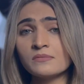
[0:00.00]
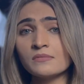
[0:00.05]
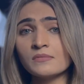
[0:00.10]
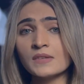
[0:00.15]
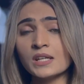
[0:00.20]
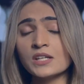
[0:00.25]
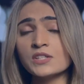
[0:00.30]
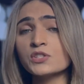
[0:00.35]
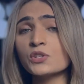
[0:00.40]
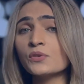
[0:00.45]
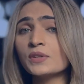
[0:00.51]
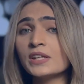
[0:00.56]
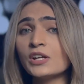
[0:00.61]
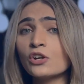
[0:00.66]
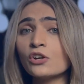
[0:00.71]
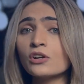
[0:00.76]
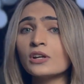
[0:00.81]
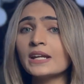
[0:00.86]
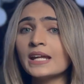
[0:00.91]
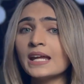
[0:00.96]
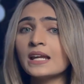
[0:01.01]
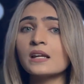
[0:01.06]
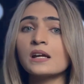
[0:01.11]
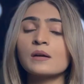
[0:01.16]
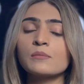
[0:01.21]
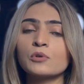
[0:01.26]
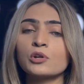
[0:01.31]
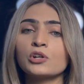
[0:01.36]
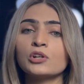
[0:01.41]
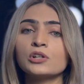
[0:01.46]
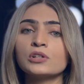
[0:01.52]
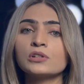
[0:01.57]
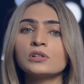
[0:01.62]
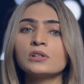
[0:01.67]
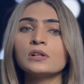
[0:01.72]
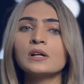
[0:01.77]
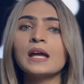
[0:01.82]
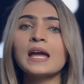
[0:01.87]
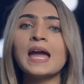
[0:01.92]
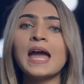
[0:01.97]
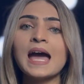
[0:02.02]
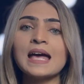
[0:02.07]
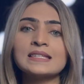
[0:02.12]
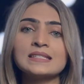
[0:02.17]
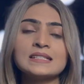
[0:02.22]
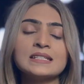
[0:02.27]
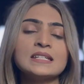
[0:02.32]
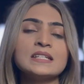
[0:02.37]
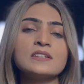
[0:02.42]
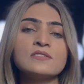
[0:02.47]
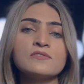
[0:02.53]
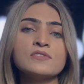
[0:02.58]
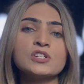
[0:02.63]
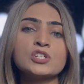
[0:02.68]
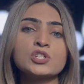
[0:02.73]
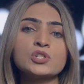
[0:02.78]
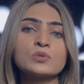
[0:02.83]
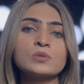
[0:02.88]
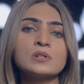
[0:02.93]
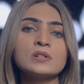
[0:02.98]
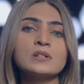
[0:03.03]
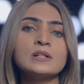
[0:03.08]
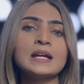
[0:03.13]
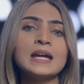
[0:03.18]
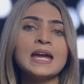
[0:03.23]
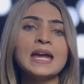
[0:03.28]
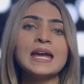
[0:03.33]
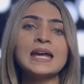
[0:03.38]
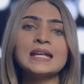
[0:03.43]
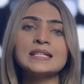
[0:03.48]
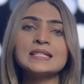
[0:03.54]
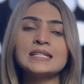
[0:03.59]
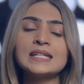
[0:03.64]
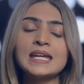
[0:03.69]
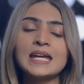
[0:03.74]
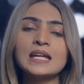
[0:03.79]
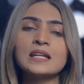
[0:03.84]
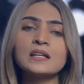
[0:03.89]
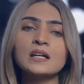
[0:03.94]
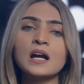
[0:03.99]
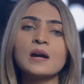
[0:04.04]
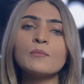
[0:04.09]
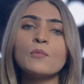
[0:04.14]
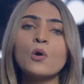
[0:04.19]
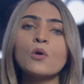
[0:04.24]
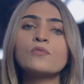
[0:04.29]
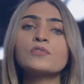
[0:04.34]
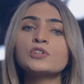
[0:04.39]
So the earned income hurdle as an individual is the income over